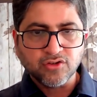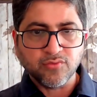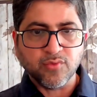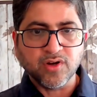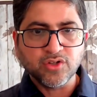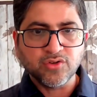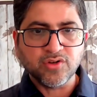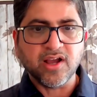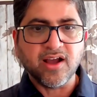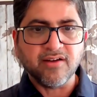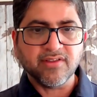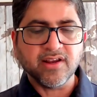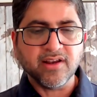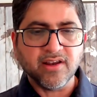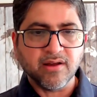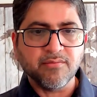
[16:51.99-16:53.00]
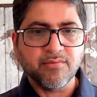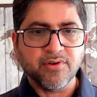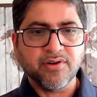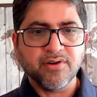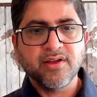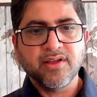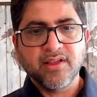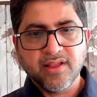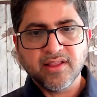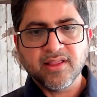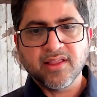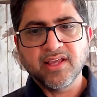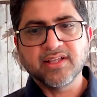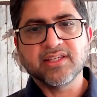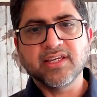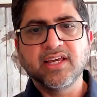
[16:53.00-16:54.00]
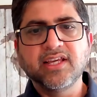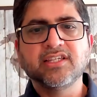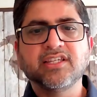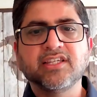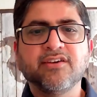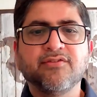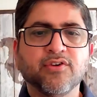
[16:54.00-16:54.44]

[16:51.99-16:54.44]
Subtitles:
So once you have that number, it's easy